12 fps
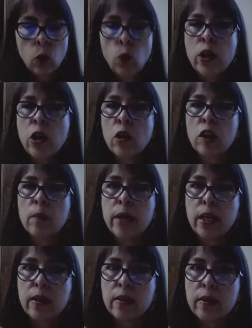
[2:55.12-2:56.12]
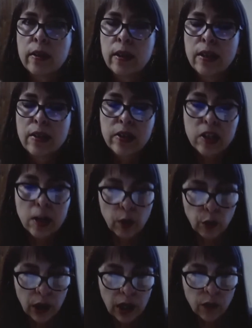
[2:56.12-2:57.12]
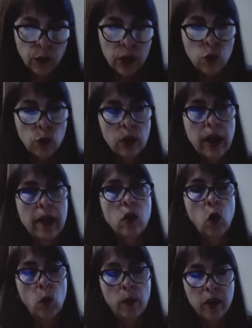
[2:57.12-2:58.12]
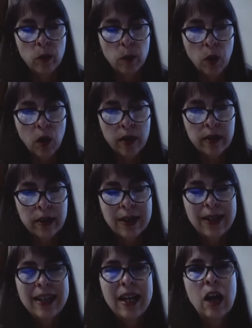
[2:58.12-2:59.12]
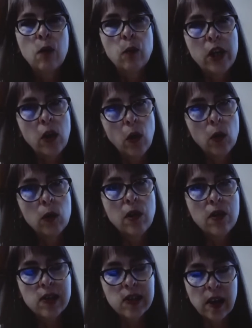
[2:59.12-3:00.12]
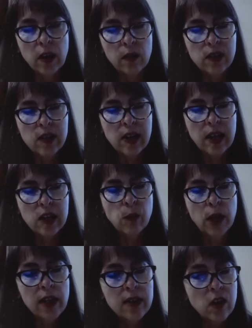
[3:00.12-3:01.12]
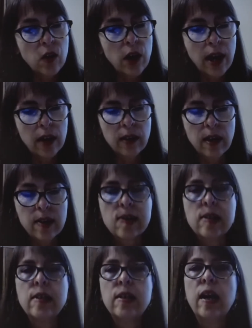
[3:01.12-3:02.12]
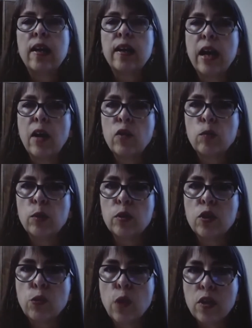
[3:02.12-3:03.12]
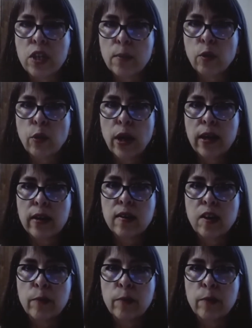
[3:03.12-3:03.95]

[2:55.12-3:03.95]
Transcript: We are committed to democratic renewal at home and abroad, and we hold ourselves, as well as our allies, accountable to our democratic